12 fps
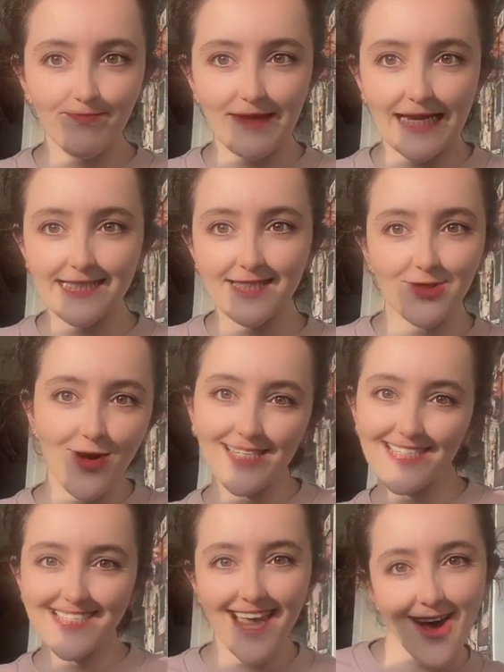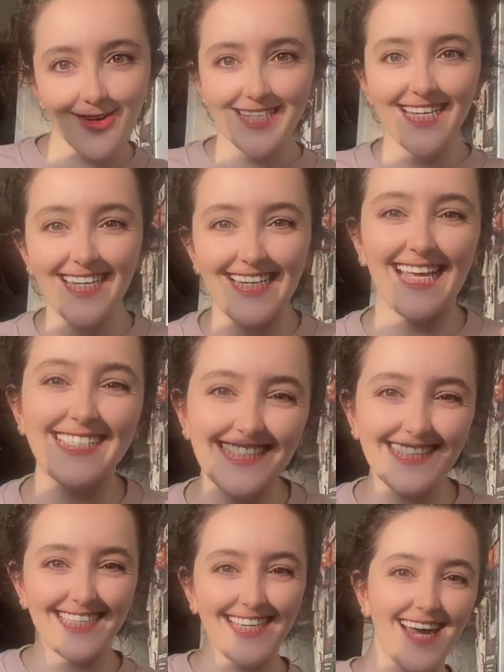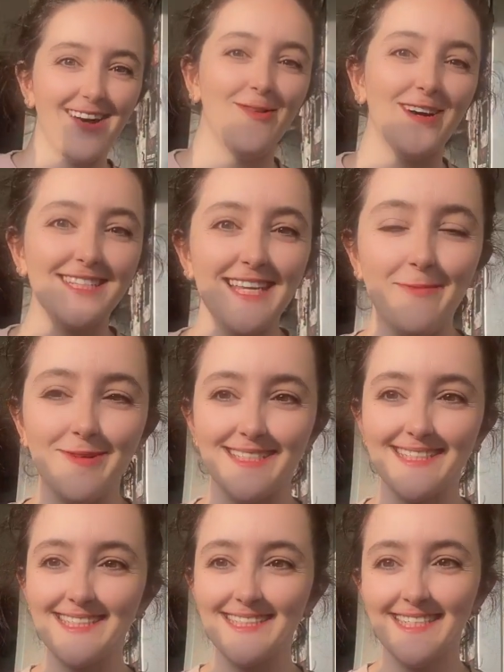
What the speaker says: let's try this out. Let's see what happens.